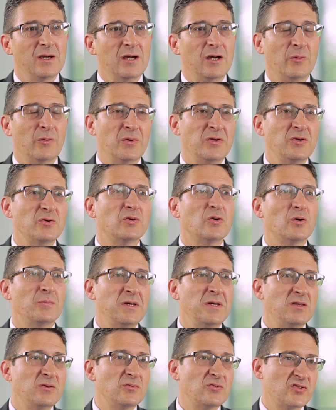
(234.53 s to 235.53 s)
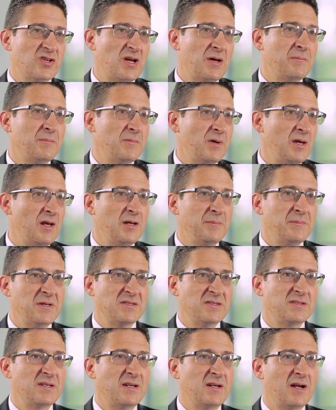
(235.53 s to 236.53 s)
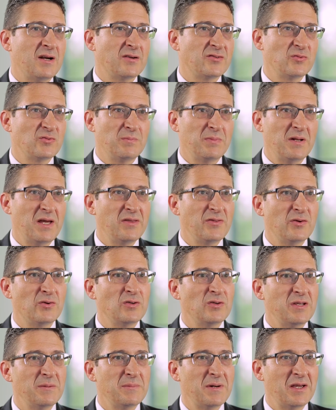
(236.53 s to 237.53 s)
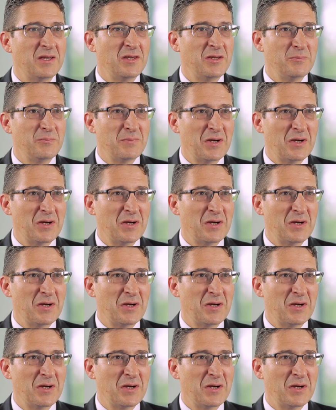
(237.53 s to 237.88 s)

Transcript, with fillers: Uh, when you commit to some elements that are supplied only by,